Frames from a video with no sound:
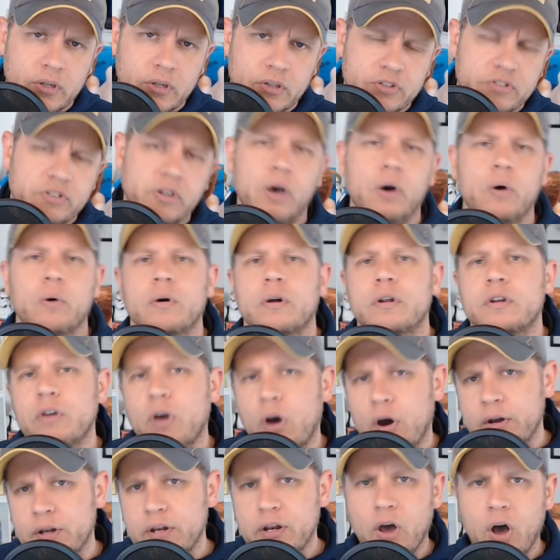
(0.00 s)
So,
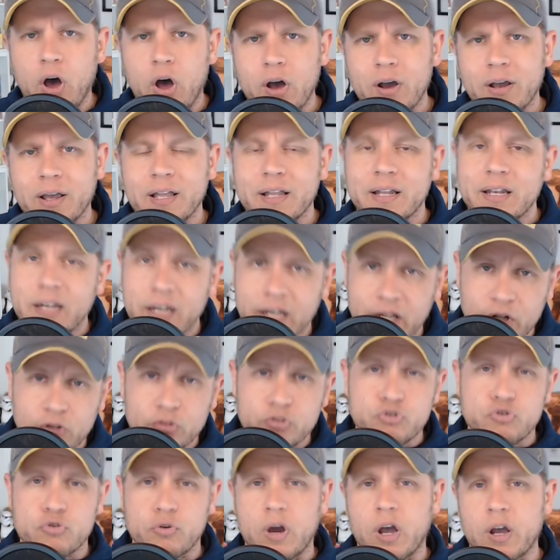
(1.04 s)
Naughty Dog, Neil
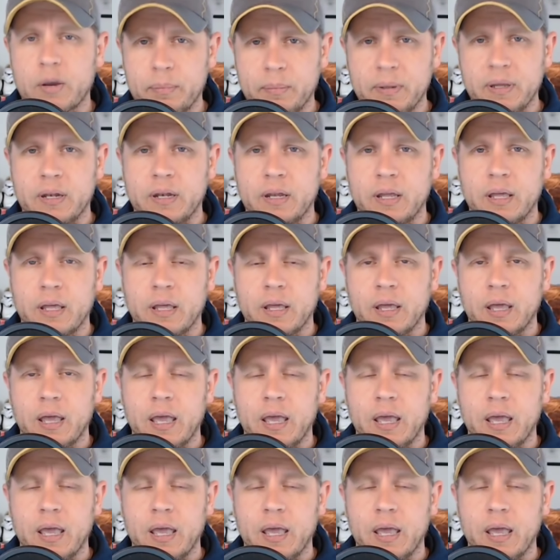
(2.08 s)
Druckmann,